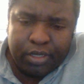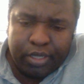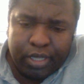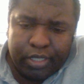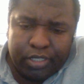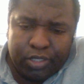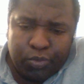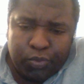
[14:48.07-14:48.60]

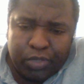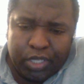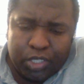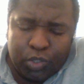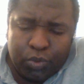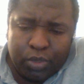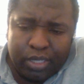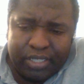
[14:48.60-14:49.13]

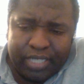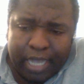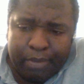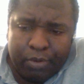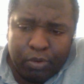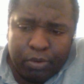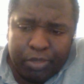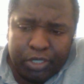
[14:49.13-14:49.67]
this
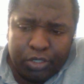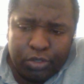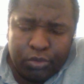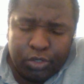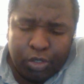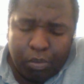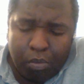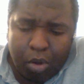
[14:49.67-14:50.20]
assignment will be
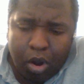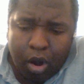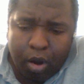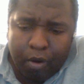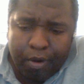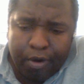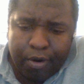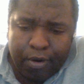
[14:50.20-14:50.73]
due
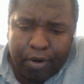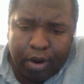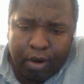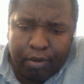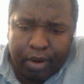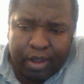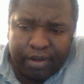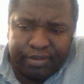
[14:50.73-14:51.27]
tomorrow
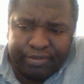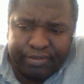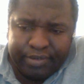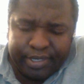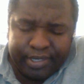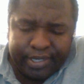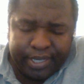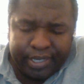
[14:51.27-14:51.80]

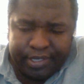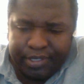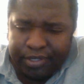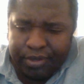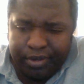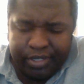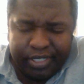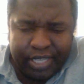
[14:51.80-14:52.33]
around
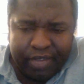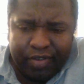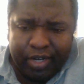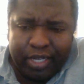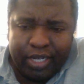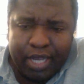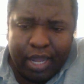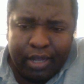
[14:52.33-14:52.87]
6 or
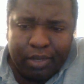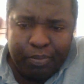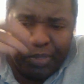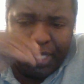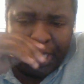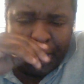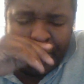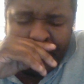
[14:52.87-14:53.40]
7 o'clock
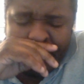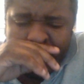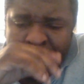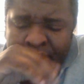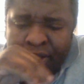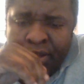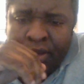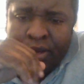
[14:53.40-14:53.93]
p.m.
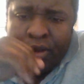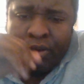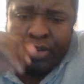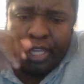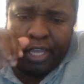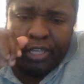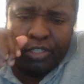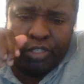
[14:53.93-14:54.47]

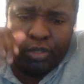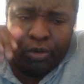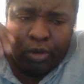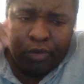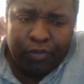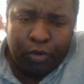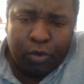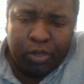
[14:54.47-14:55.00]
Okay, so
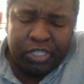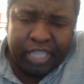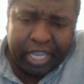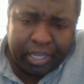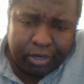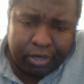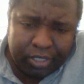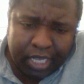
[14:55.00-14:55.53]
of course,
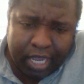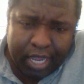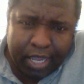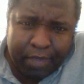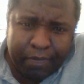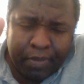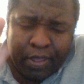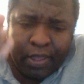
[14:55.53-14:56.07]
take your
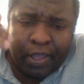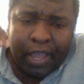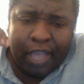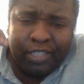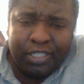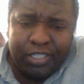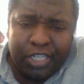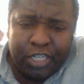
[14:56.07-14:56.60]
time.
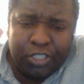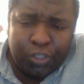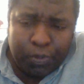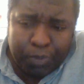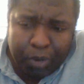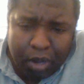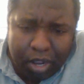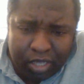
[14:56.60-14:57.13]
I suggest
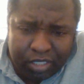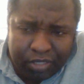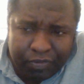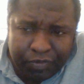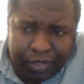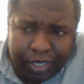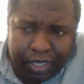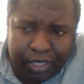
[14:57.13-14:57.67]
you pause
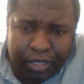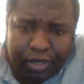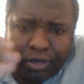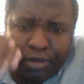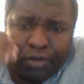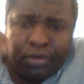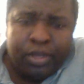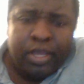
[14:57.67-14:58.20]
the
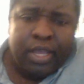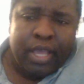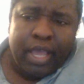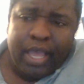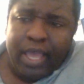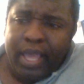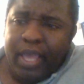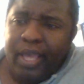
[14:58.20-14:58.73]
video
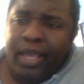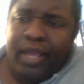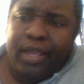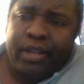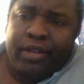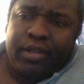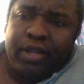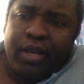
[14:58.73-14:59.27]

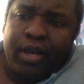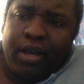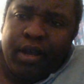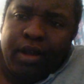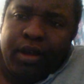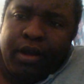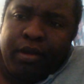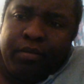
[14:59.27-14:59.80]
and
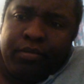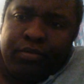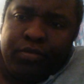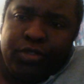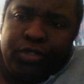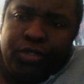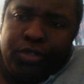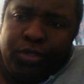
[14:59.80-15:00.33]

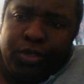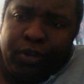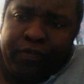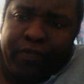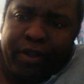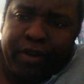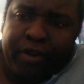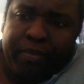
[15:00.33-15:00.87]
do
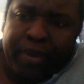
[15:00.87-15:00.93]
your very